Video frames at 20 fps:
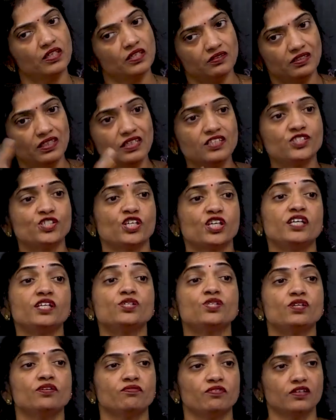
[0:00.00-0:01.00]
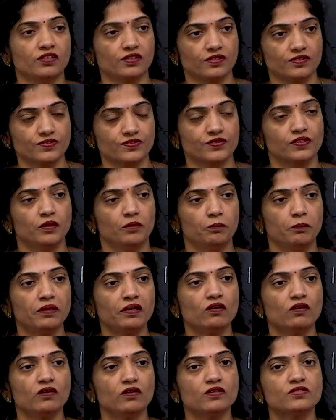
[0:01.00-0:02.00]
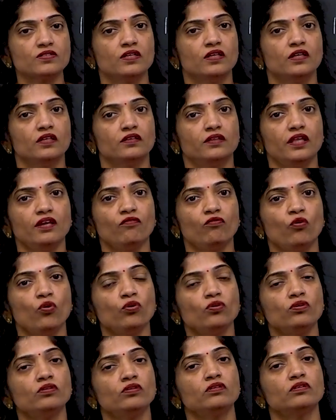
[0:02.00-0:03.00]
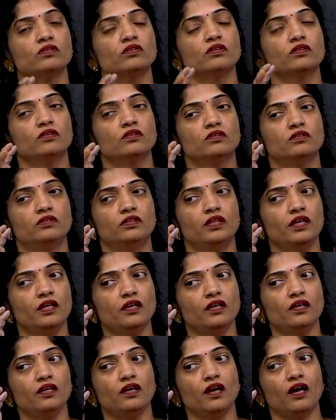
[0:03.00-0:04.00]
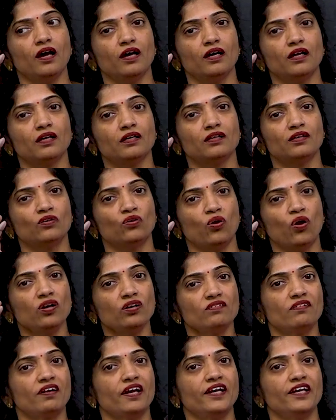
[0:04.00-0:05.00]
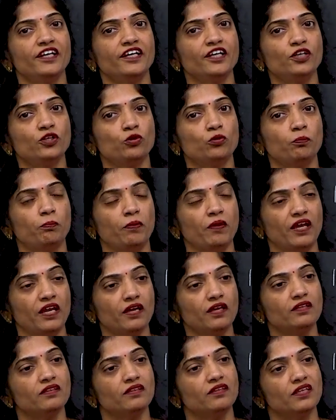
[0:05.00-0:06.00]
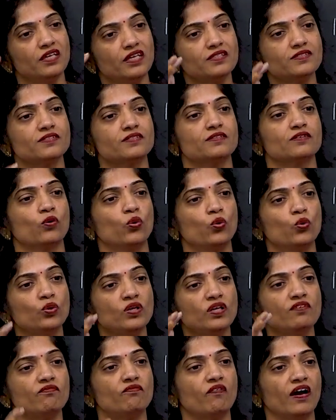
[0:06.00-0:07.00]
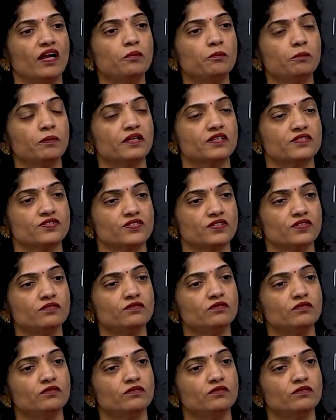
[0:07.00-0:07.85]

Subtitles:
They'll change the workers because they are not ready to pay these only one person